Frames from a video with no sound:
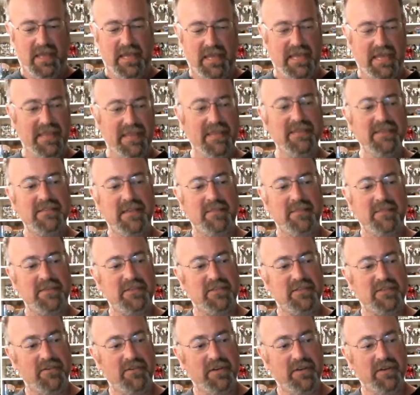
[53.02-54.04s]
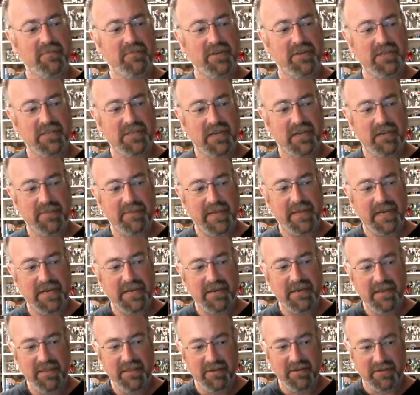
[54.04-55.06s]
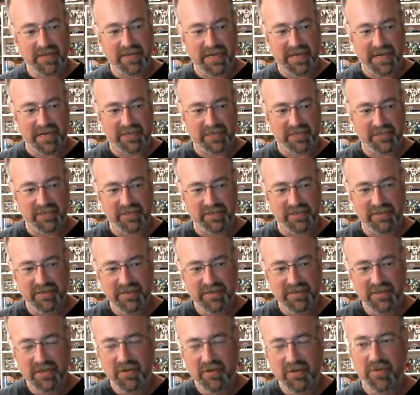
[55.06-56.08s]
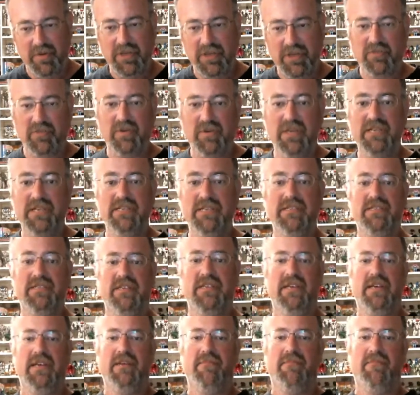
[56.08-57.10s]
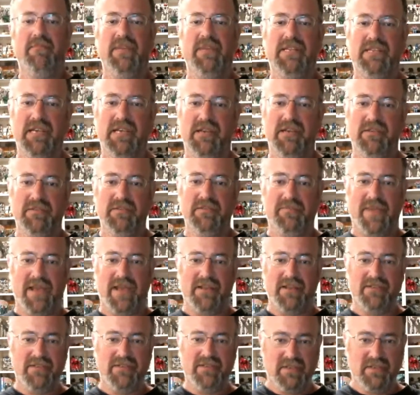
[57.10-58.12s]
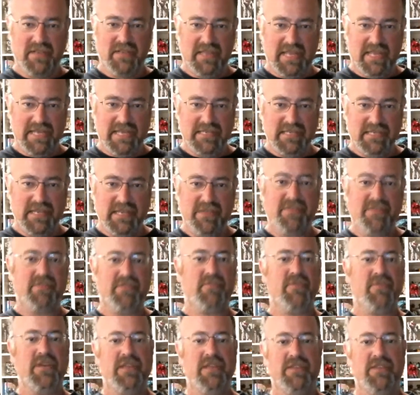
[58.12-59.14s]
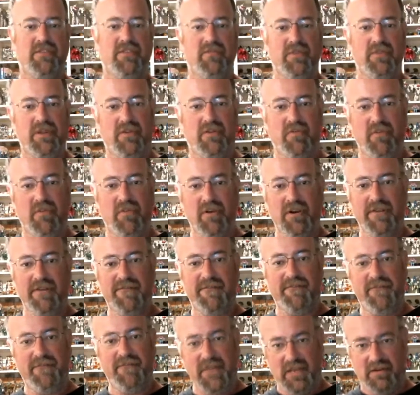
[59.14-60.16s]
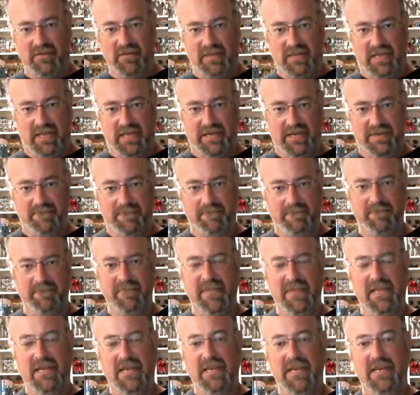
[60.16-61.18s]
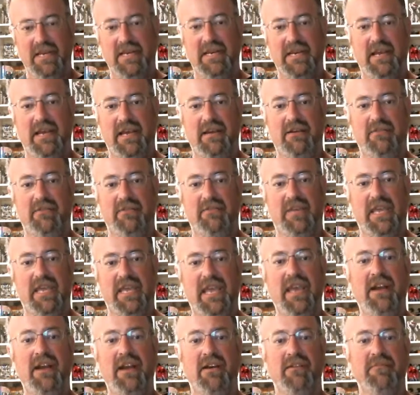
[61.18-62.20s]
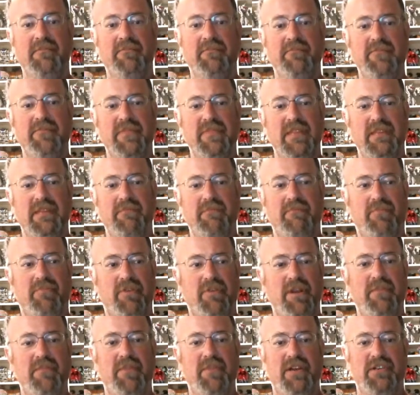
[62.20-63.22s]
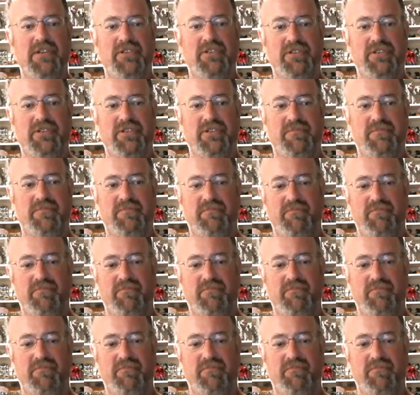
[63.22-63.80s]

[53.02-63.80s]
In this episode, I'm going to talk about another connection, which was Mattel's Battlestar Galactica 3 3/4 figure line. Now, Kenner pretty much